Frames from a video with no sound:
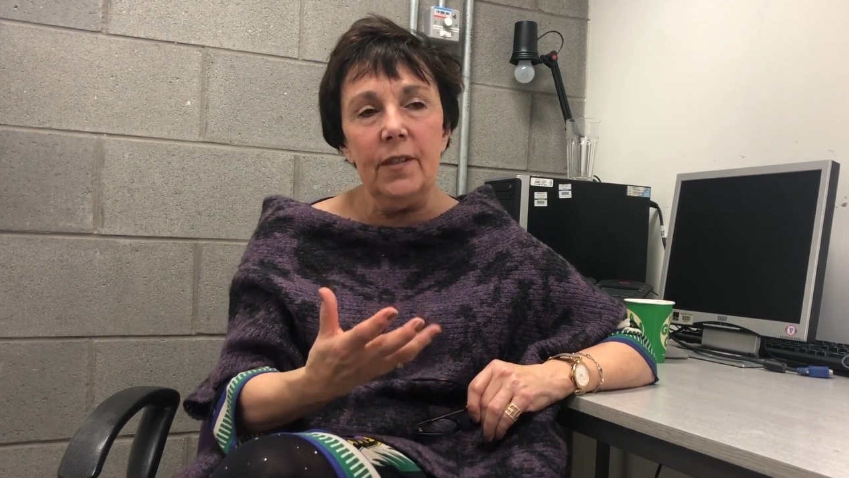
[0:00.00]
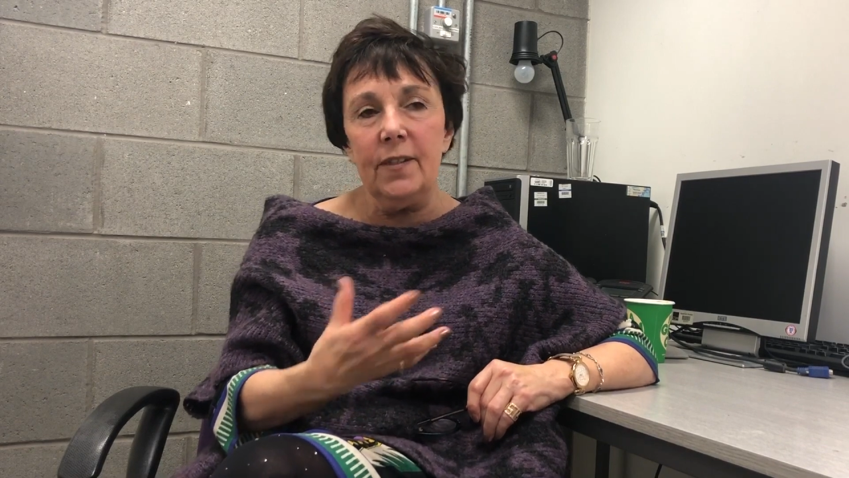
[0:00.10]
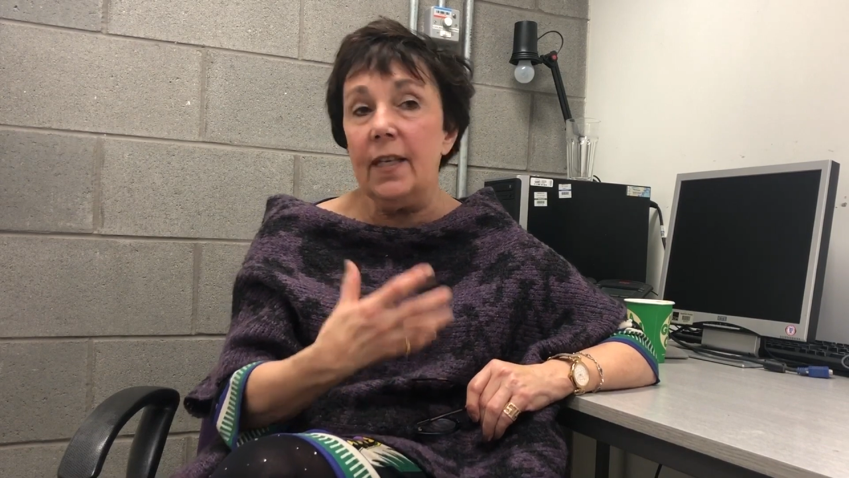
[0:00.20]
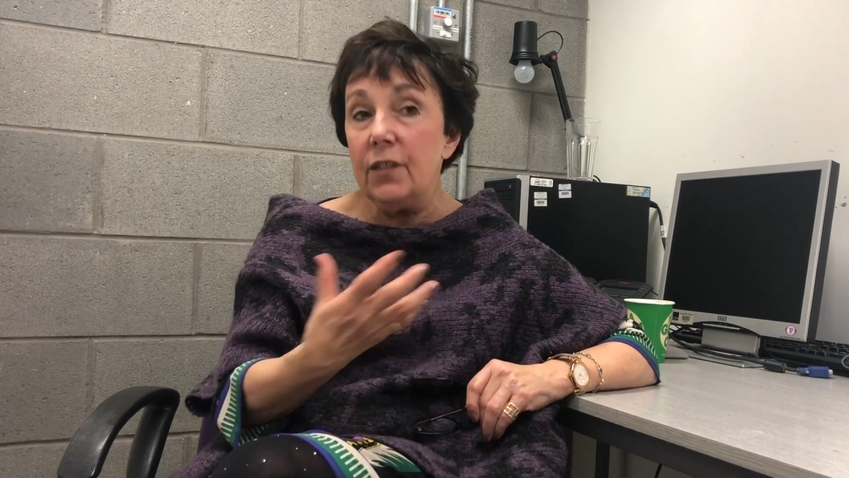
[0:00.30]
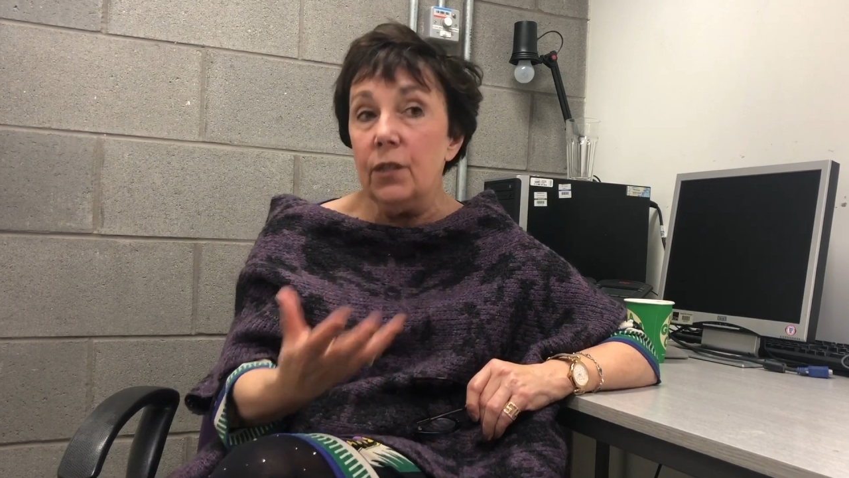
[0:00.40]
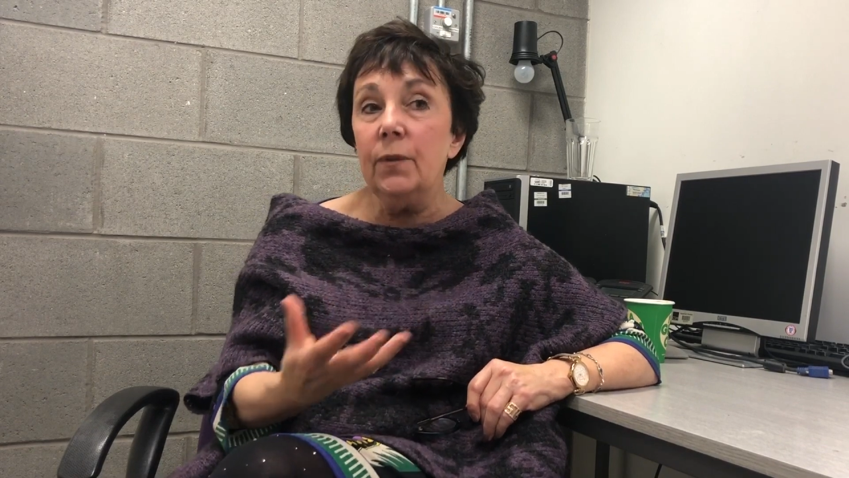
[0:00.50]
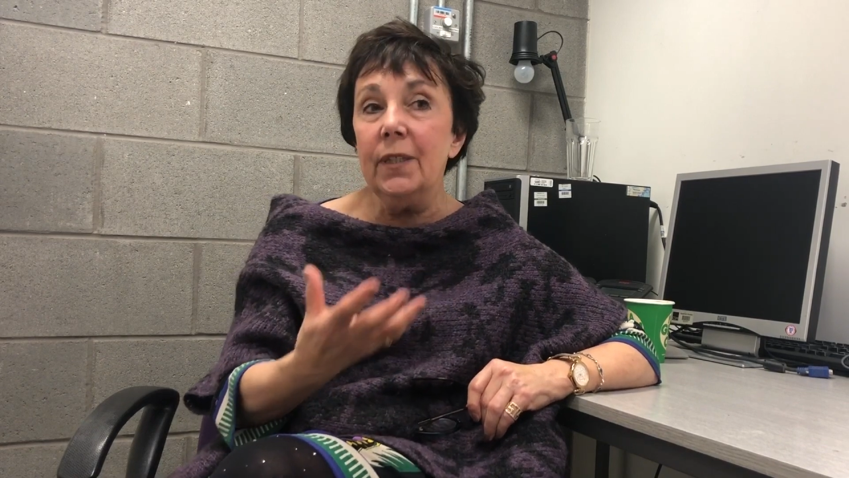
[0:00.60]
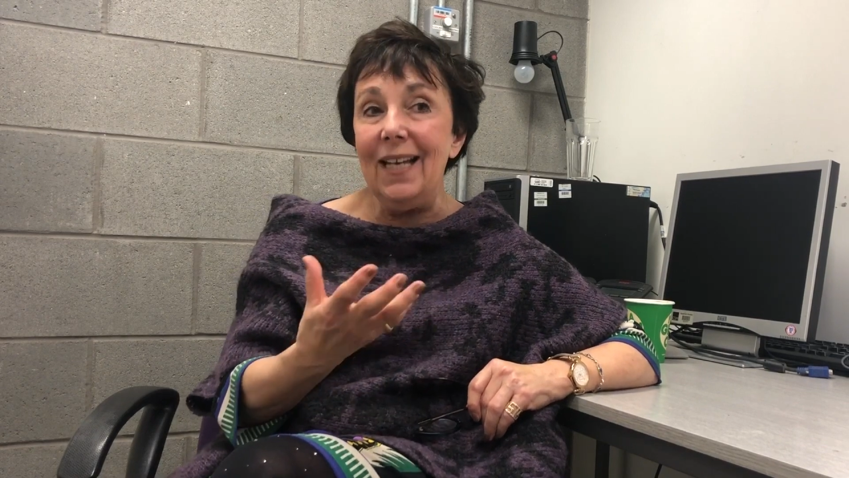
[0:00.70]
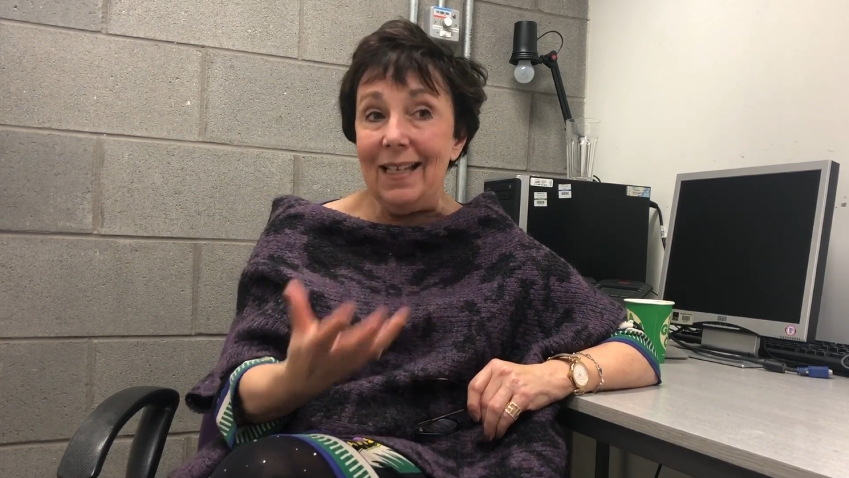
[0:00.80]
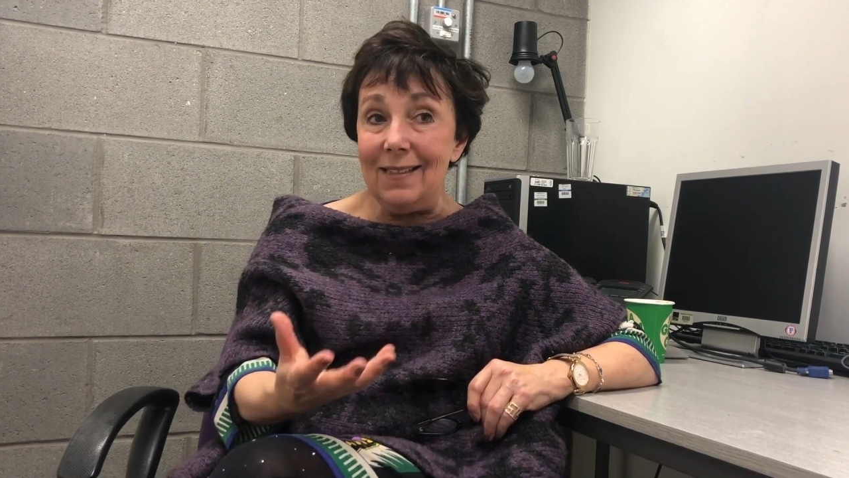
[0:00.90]
set you
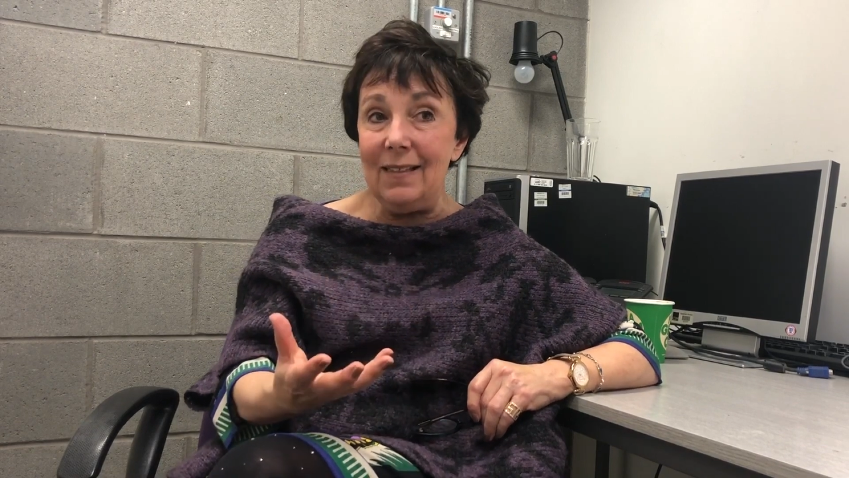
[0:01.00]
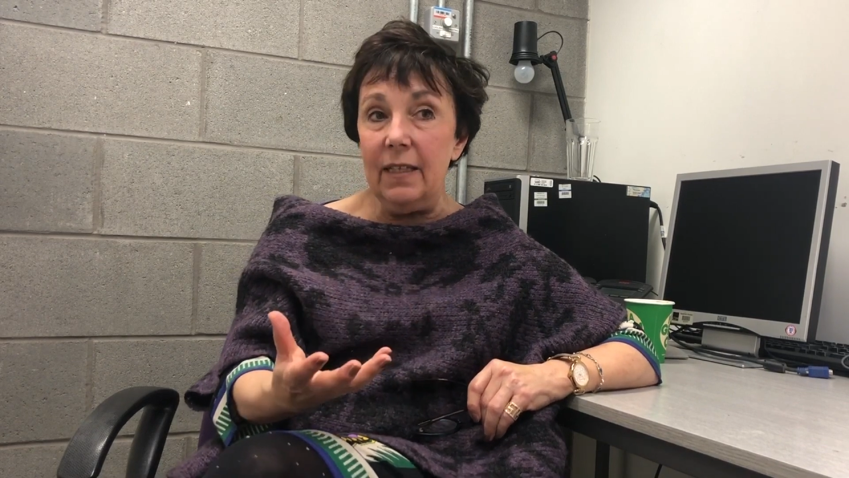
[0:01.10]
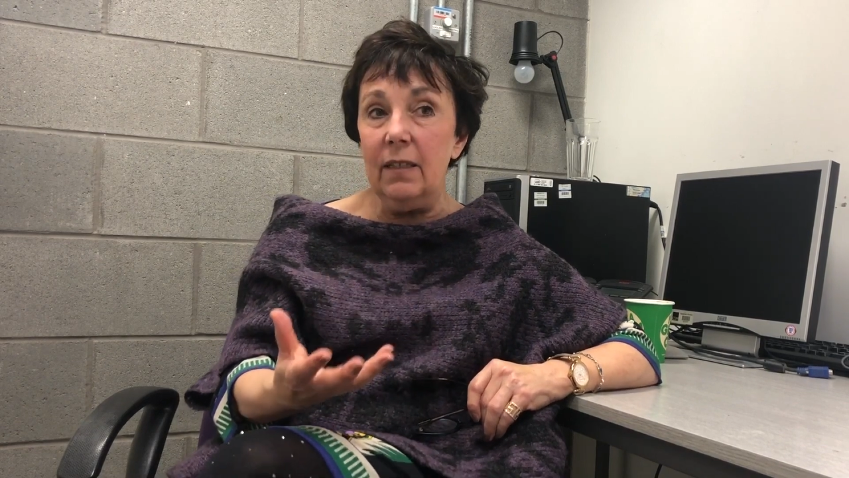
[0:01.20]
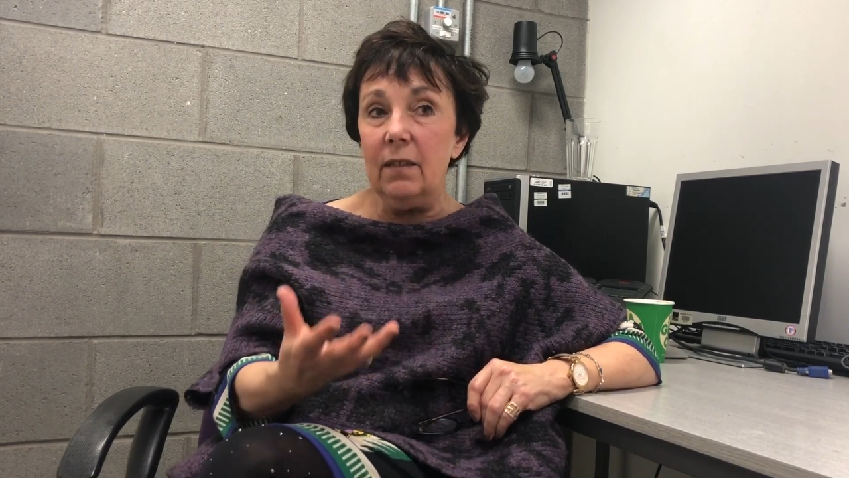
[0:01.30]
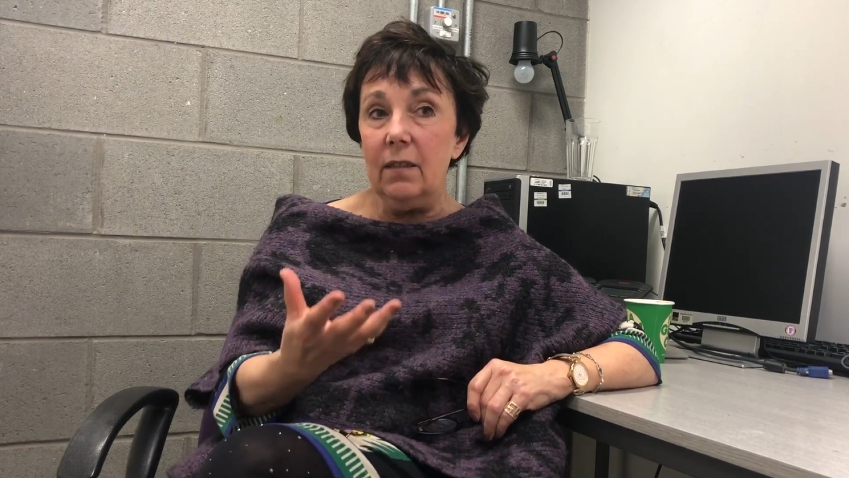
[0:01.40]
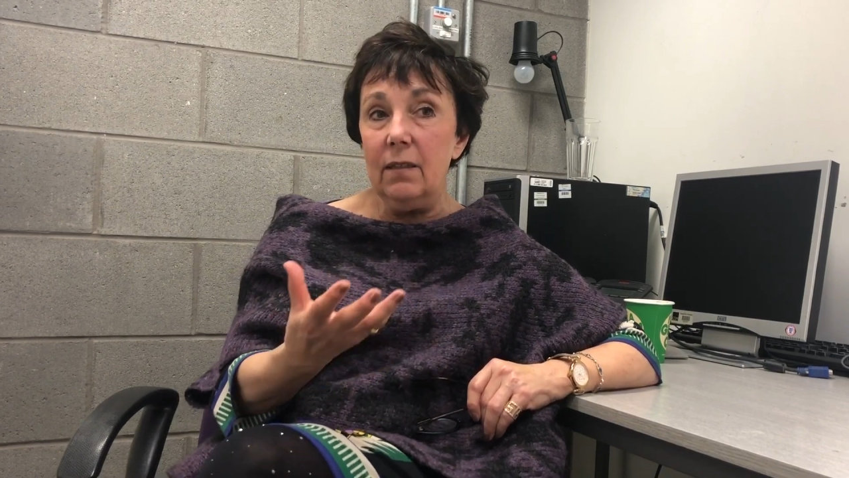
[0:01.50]
an essay